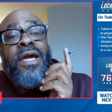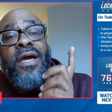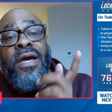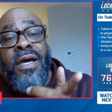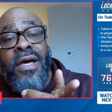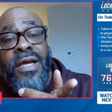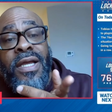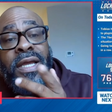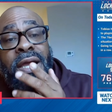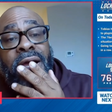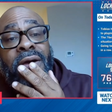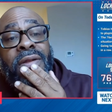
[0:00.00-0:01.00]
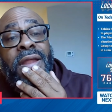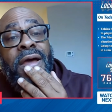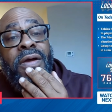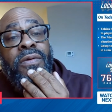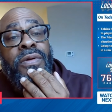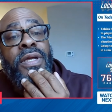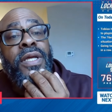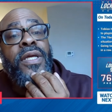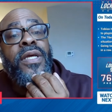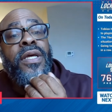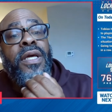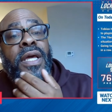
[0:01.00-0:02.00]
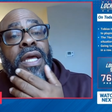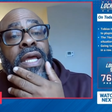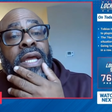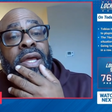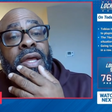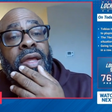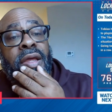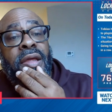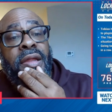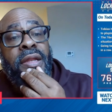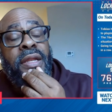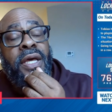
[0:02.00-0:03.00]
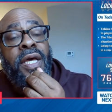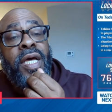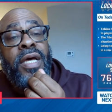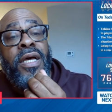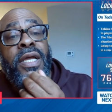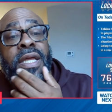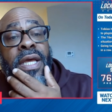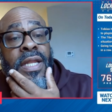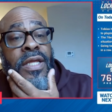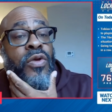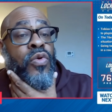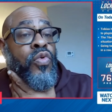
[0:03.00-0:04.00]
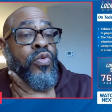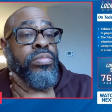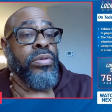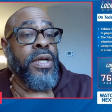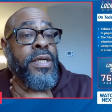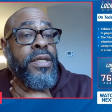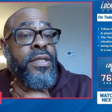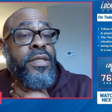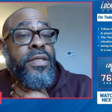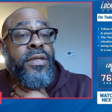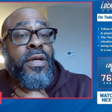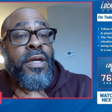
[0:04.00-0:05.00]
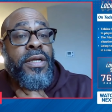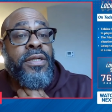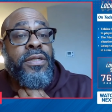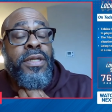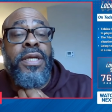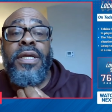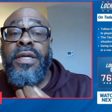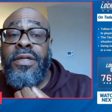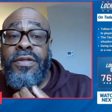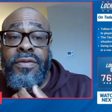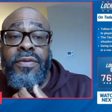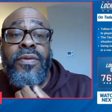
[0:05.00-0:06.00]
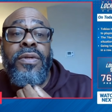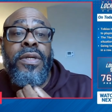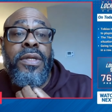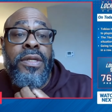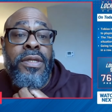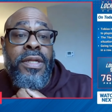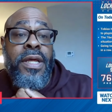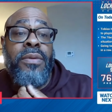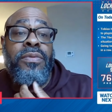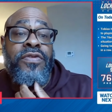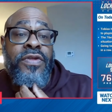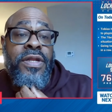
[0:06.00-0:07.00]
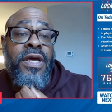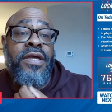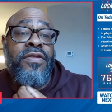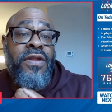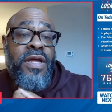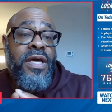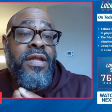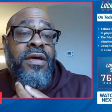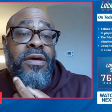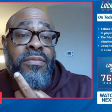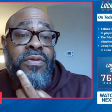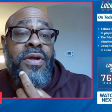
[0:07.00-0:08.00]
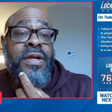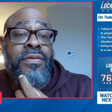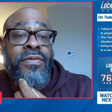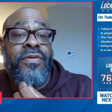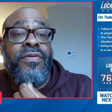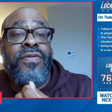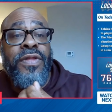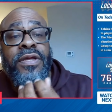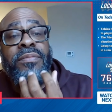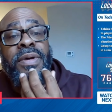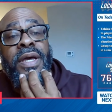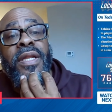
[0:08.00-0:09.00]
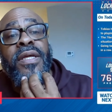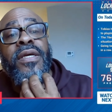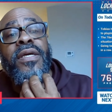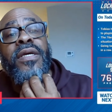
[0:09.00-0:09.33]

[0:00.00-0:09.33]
uh, Kyle Lowry, and uh, Kelly Oubre, right? Yeah, so that was a nice lineup, right, when you think about it.